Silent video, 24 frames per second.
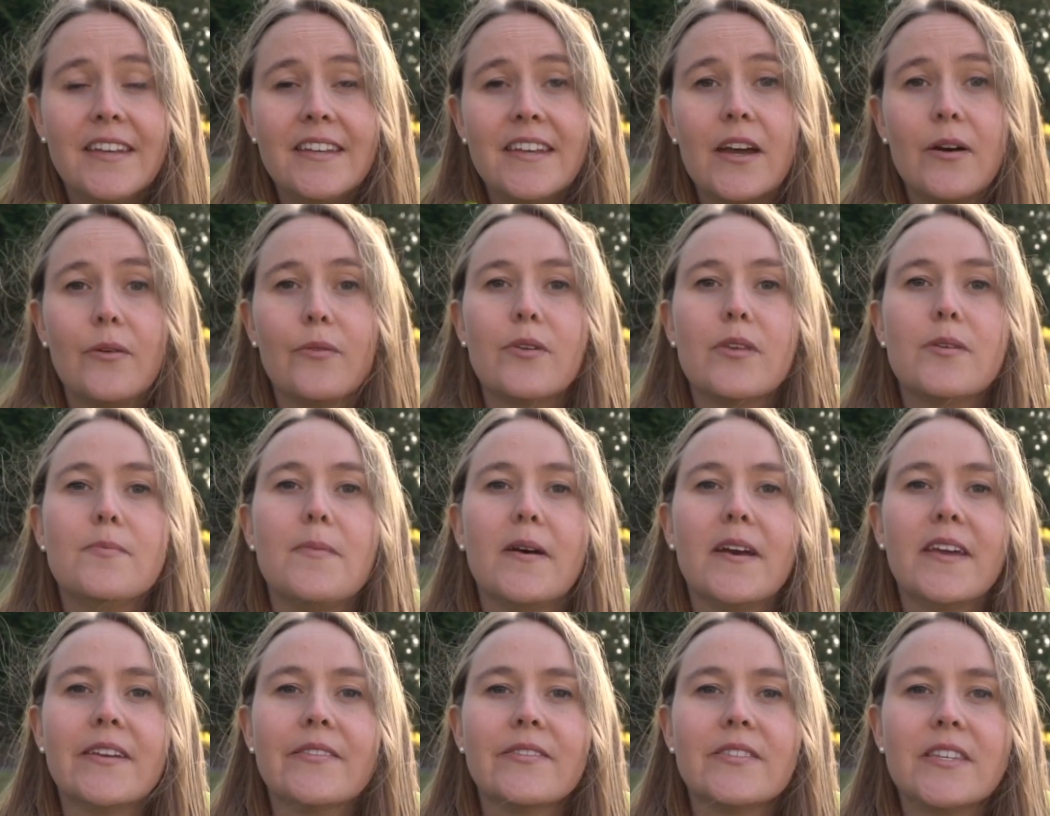Now, you
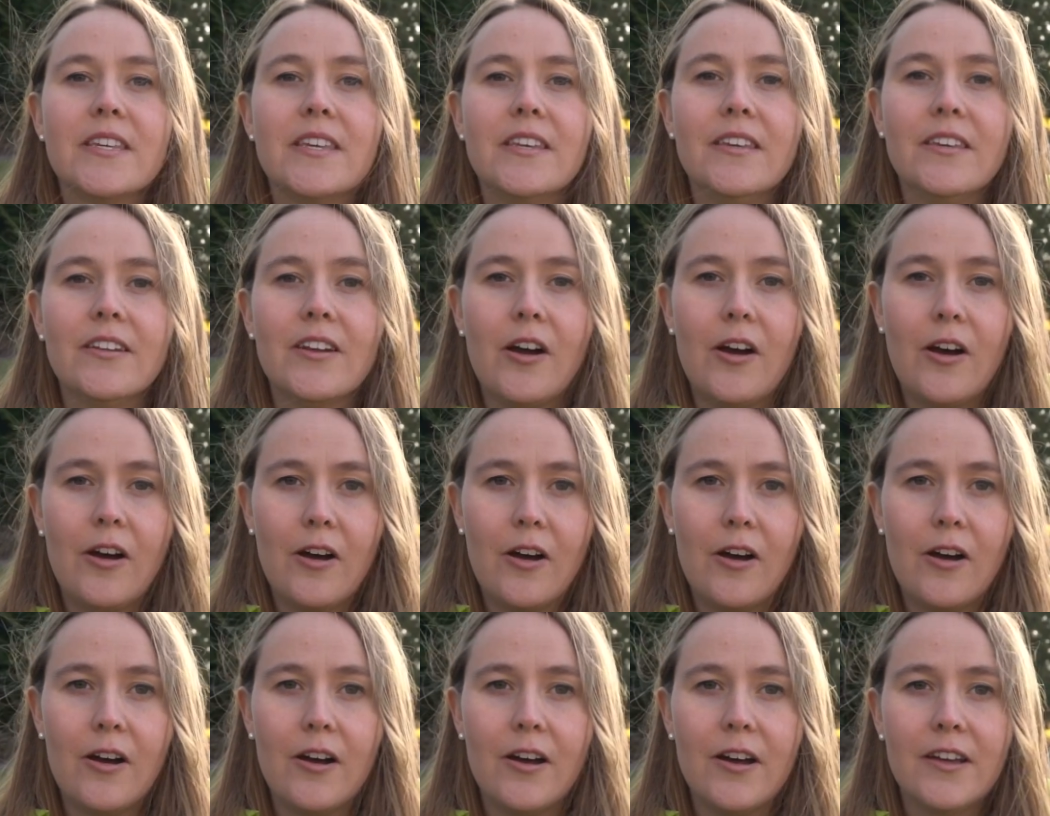might have seen
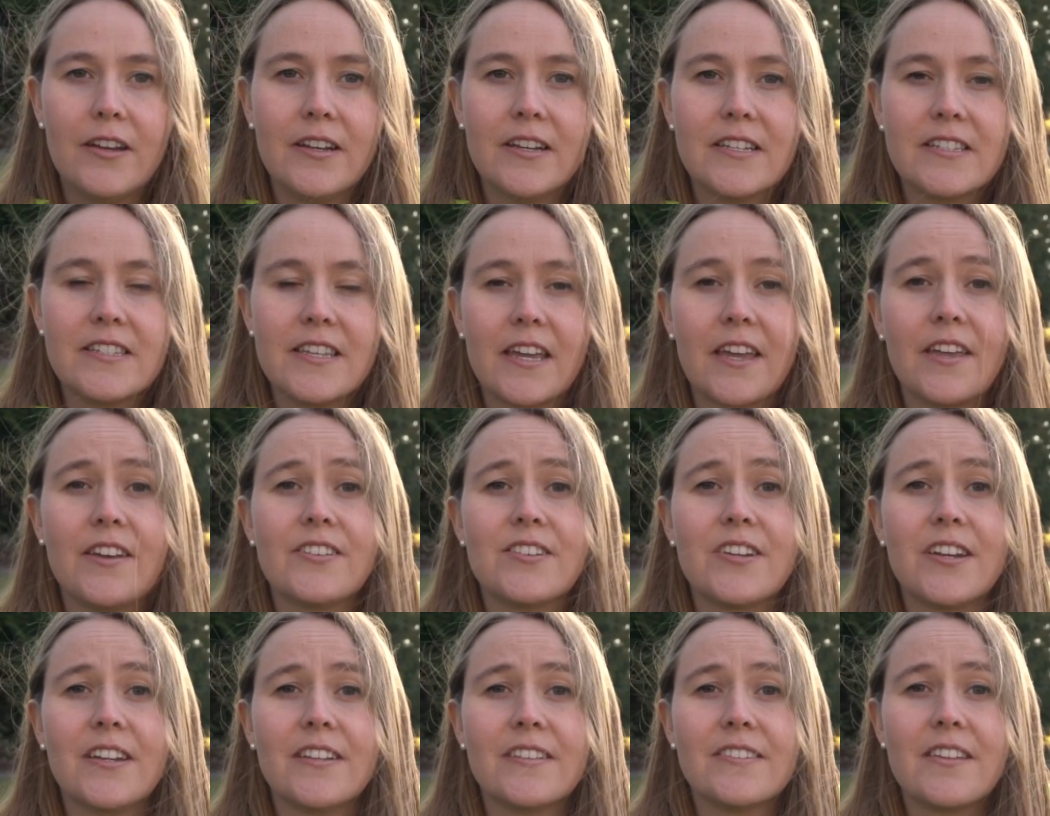on Second
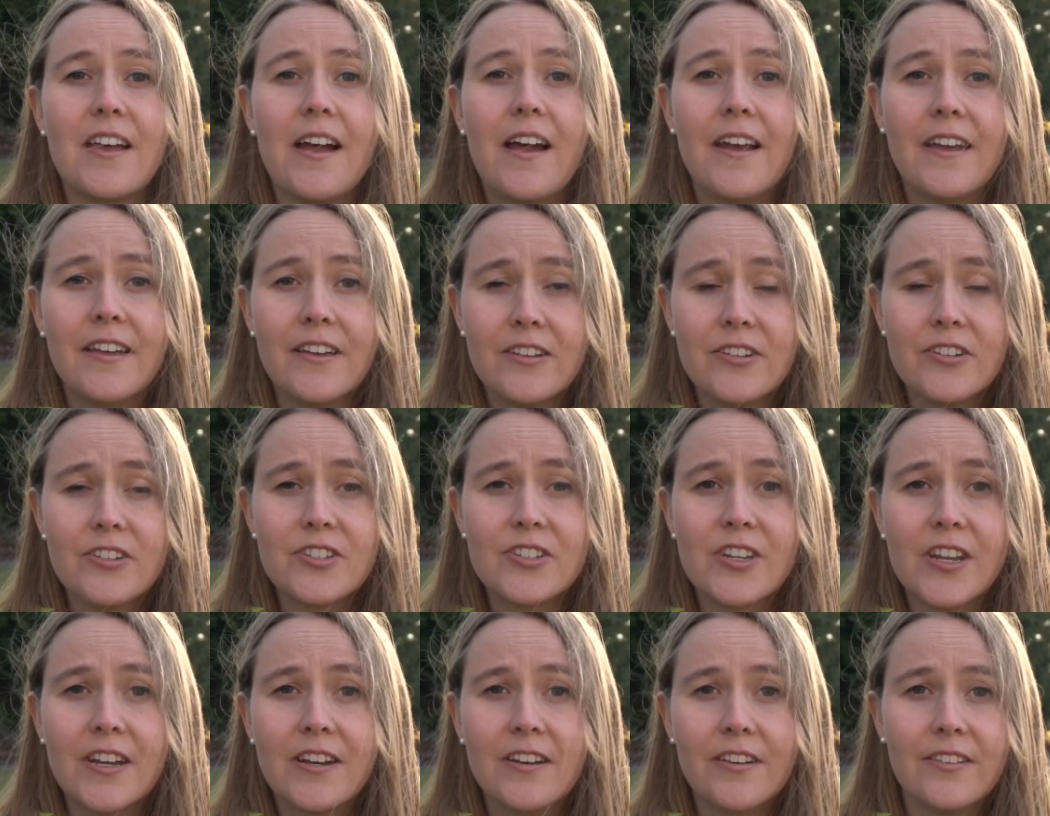Chance
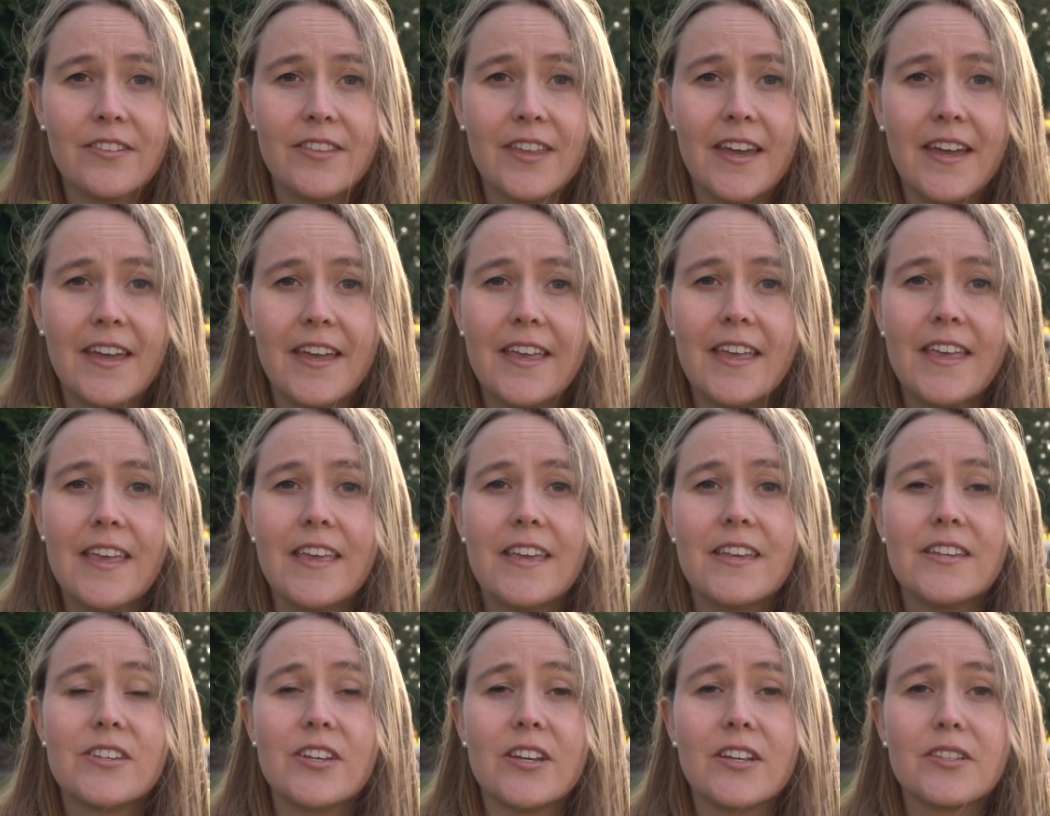Hiker's channel that
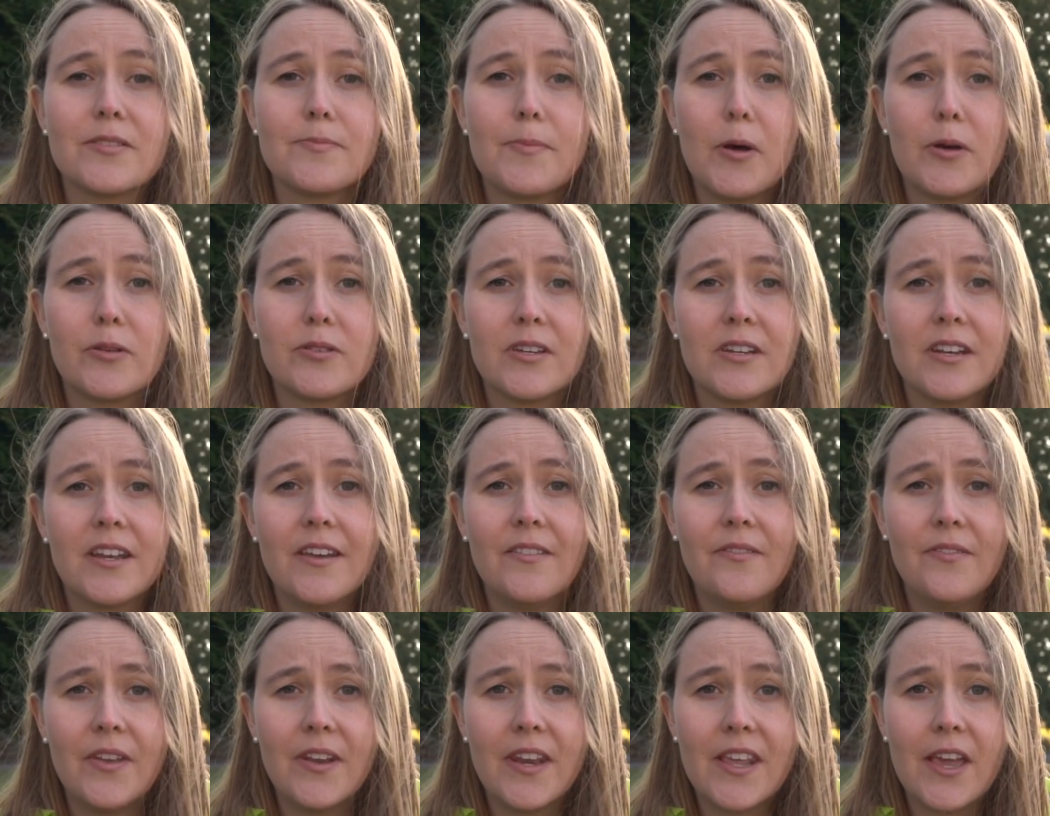he just posted
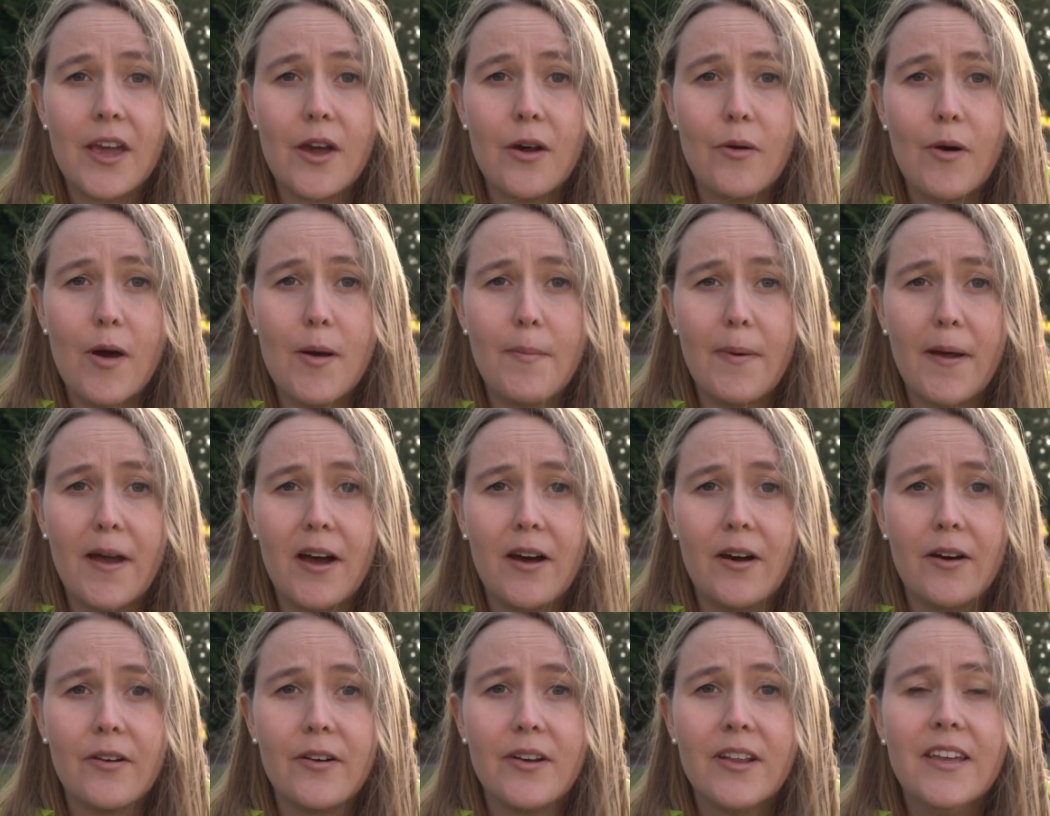a video
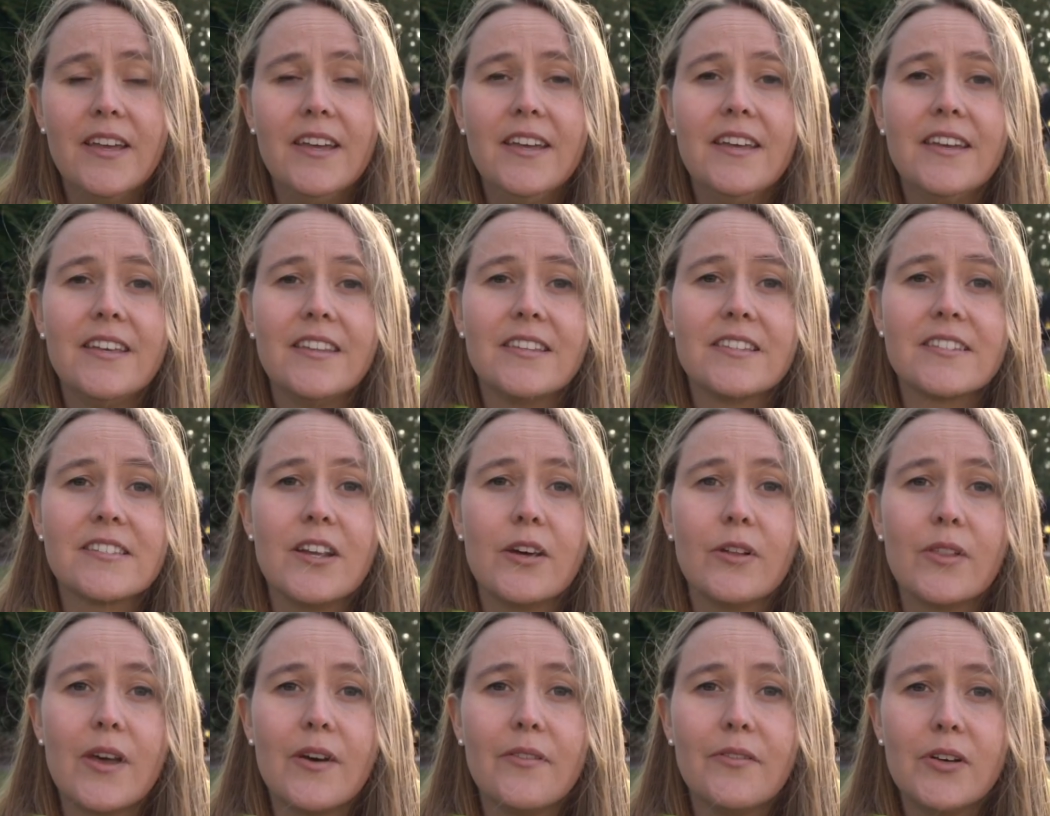about the
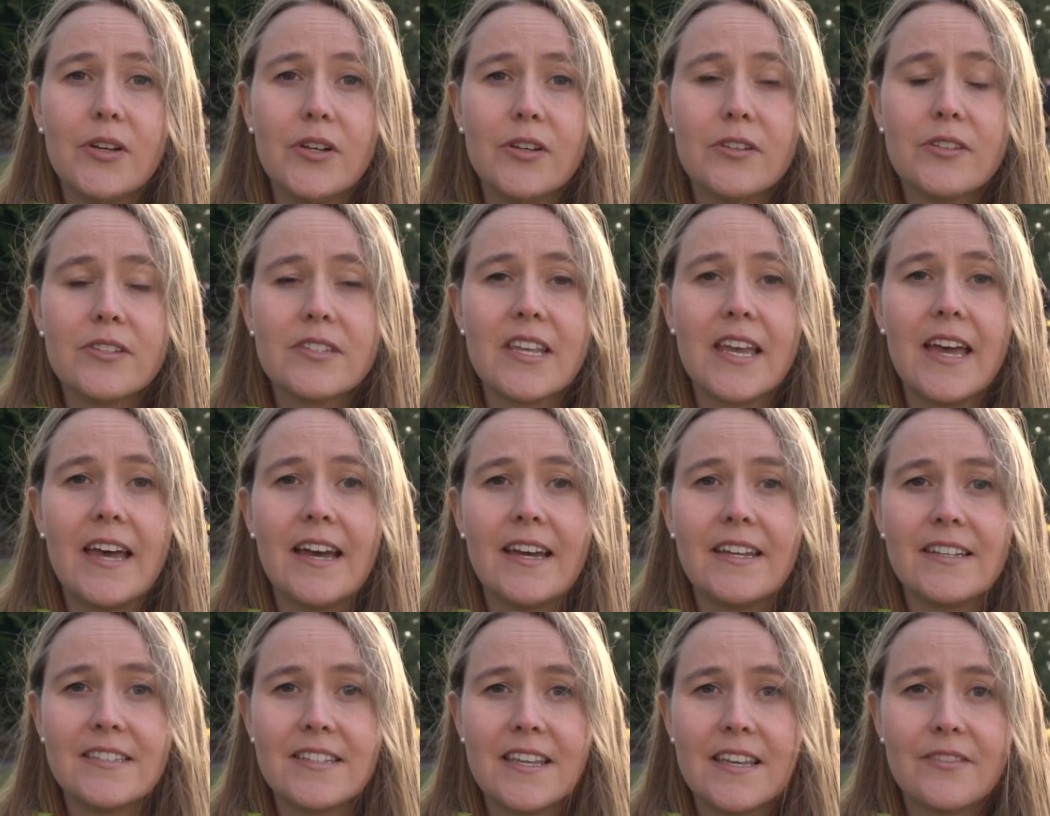snow levels
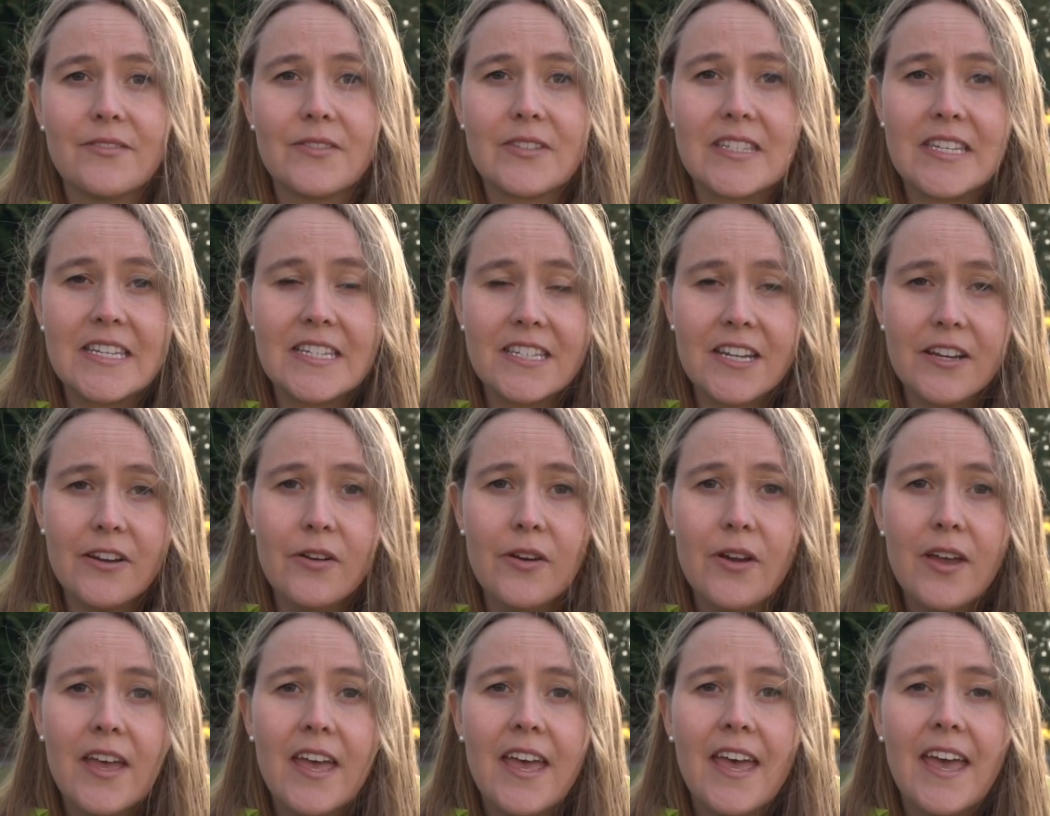at San Jacinto,